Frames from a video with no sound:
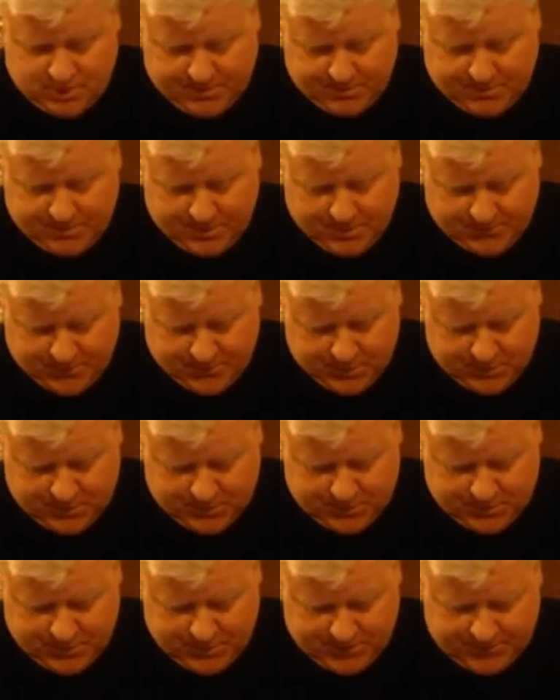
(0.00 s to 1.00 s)
top half
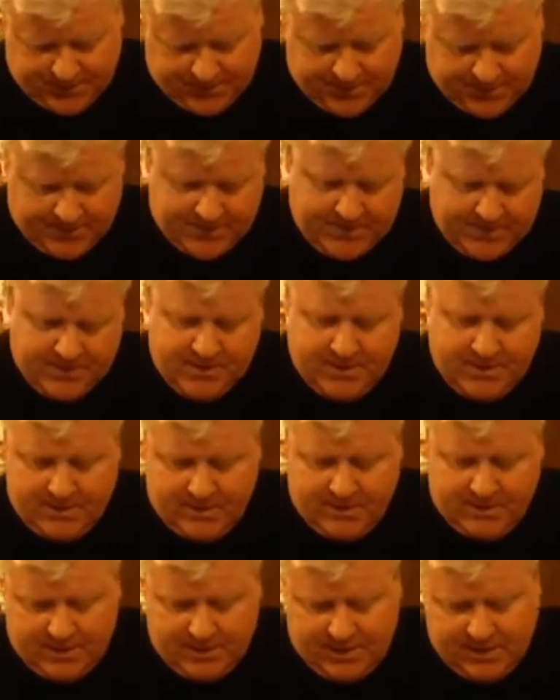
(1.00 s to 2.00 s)
goes over,
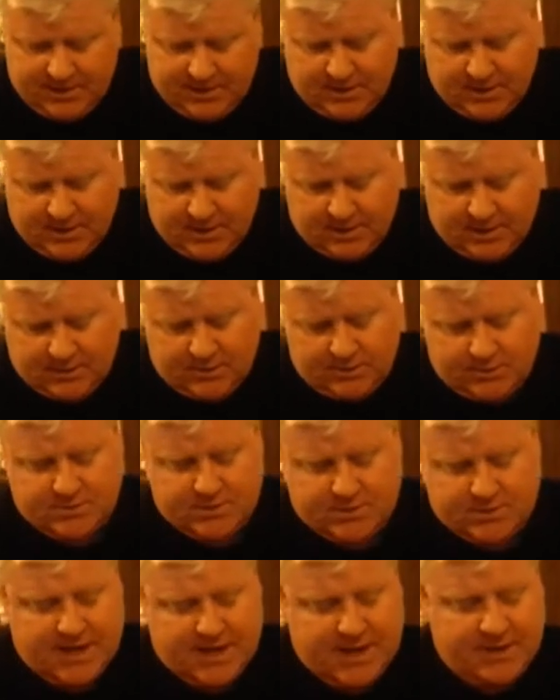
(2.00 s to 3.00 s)
3rd card
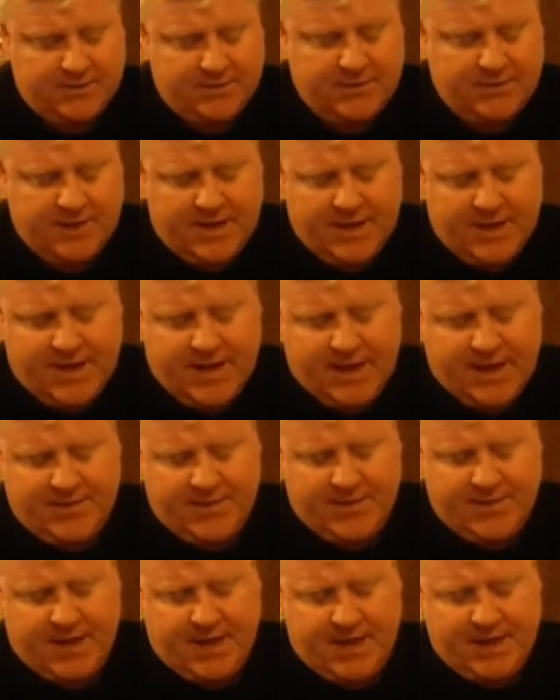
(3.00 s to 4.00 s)
comes down,
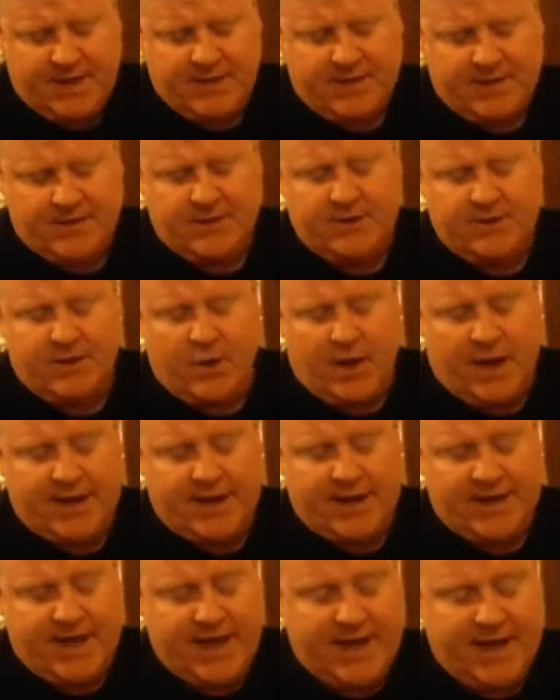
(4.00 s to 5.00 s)
and then, you know,
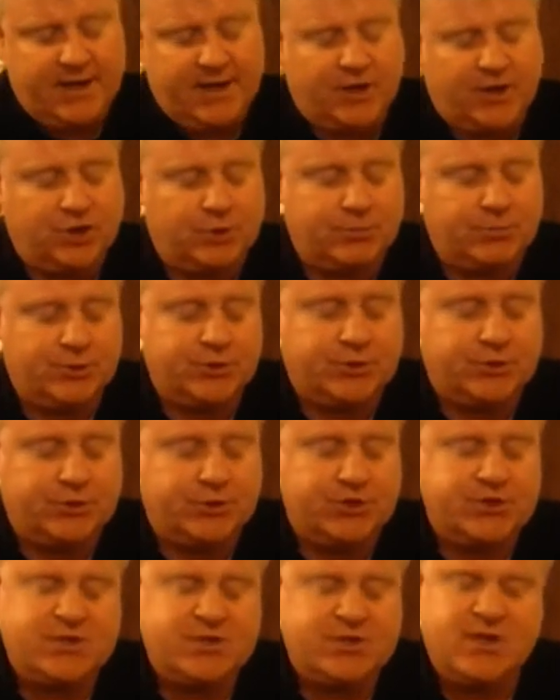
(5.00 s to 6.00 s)
again a double
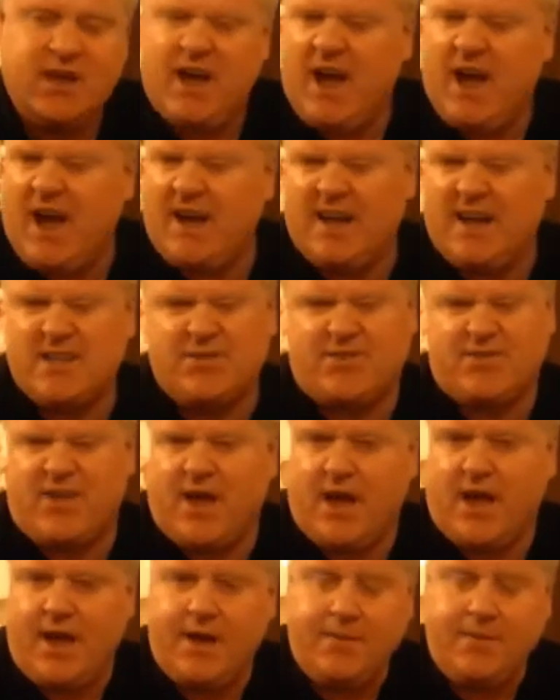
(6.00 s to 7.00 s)
undercut. And that's
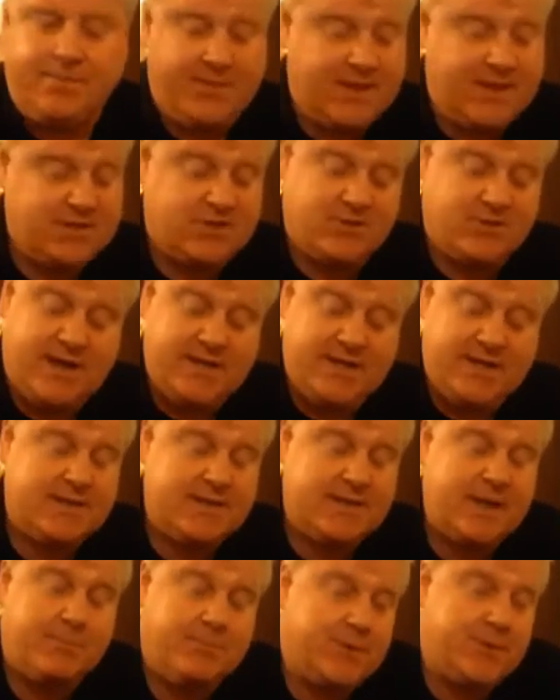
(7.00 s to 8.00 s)
fine, that's
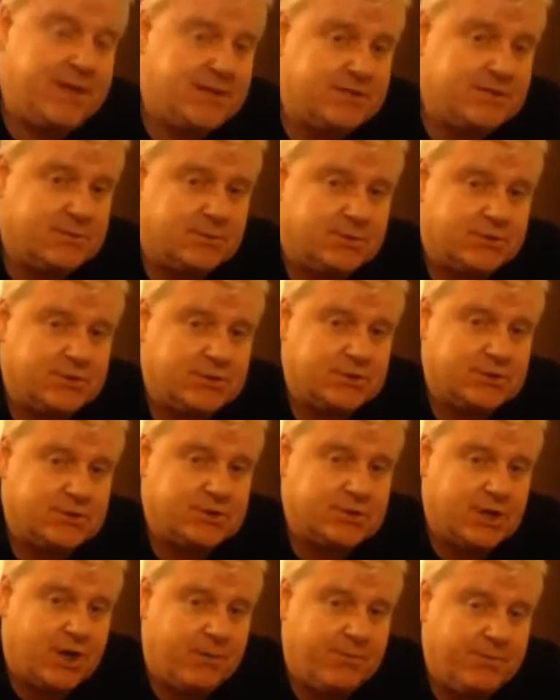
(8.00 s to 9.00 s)
great, that brings them all to
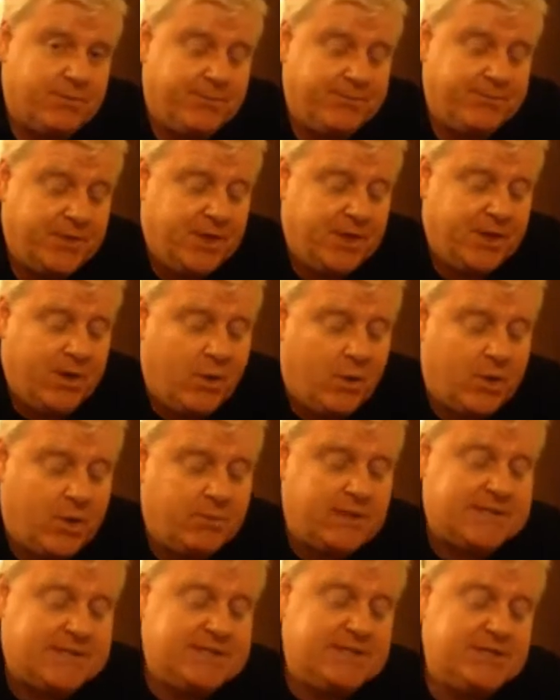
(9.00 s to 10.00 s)
the top.
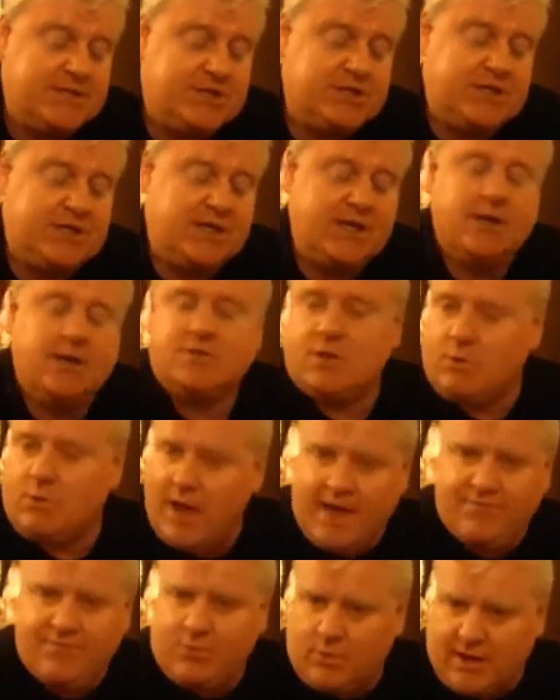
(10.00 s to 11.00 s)
What I'm going to teach you here,
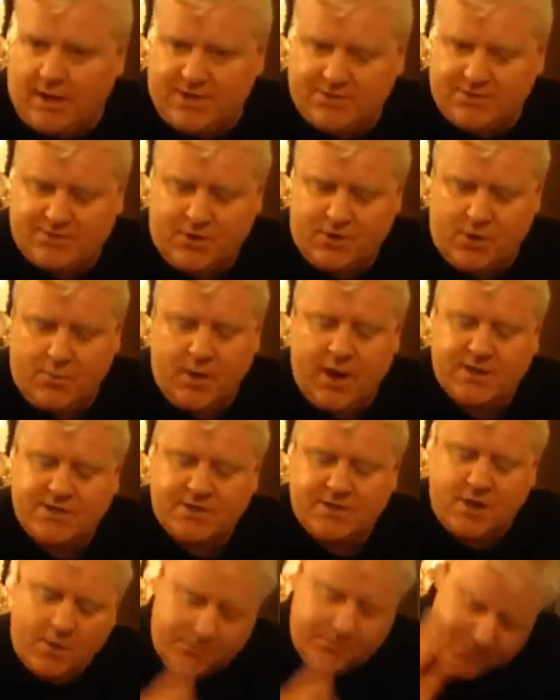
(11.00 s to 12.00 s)
so everyone has their own
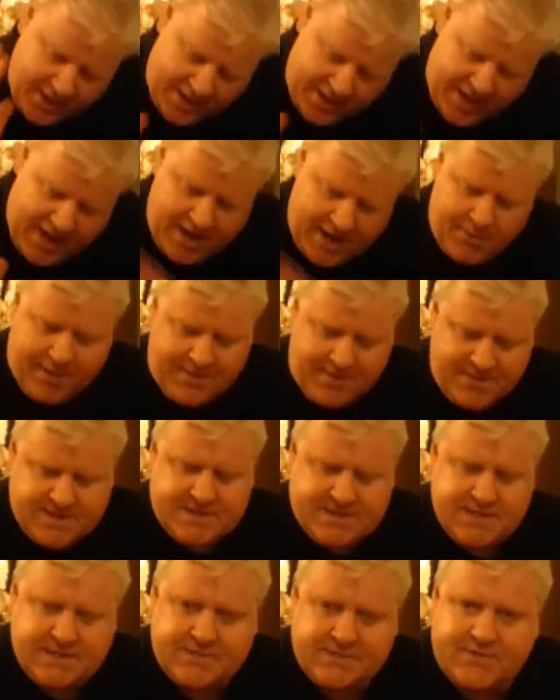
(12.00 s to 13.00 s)
way. So anyway,
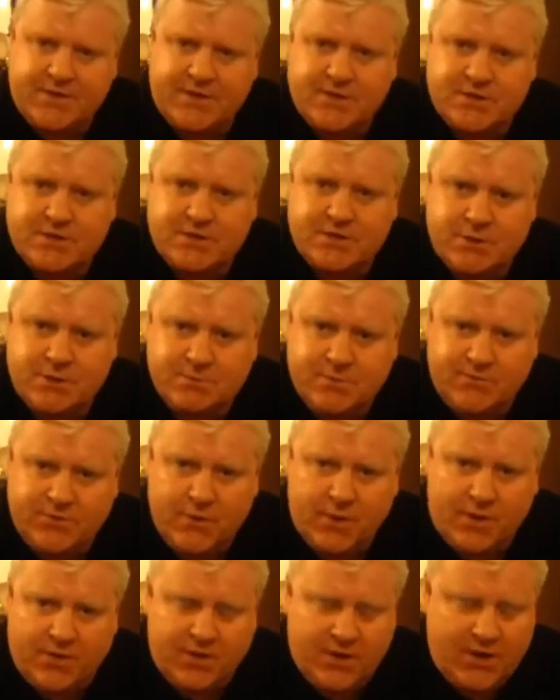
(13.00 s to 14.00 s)
this is for some
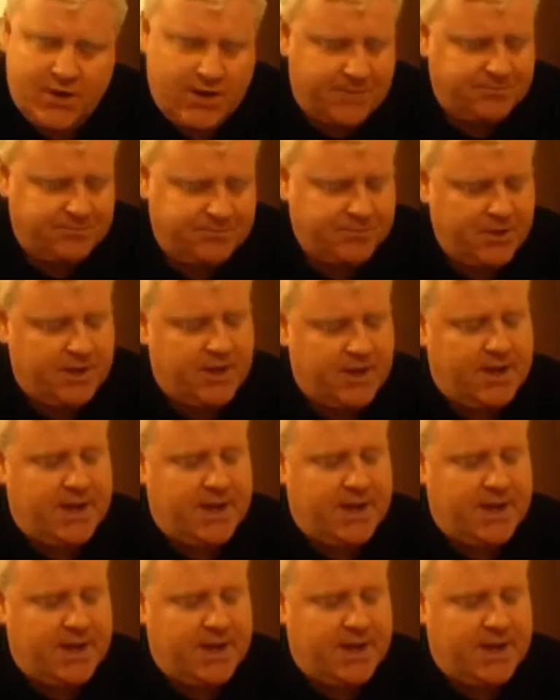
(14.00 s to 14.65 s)
of you out there